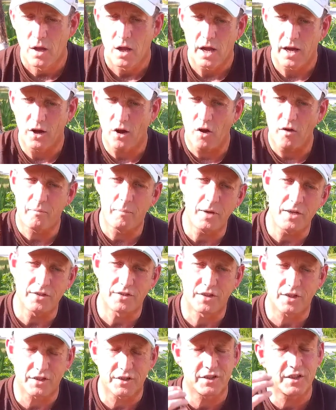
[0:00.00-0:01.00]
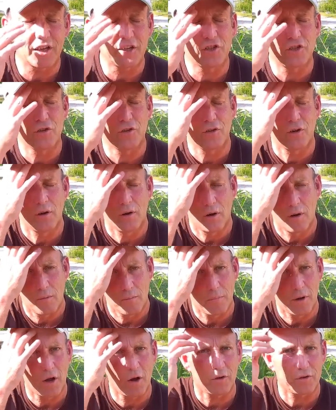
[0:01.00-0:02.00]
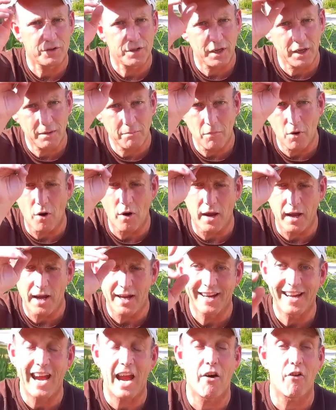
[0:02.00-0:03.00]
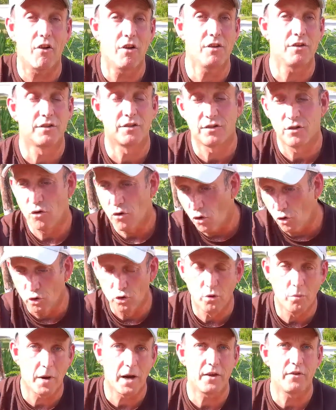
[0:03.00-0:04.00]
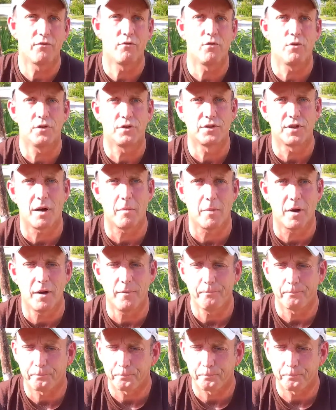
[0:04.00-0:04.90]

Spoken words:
And I've been succession planting my carrots all the way through the summer,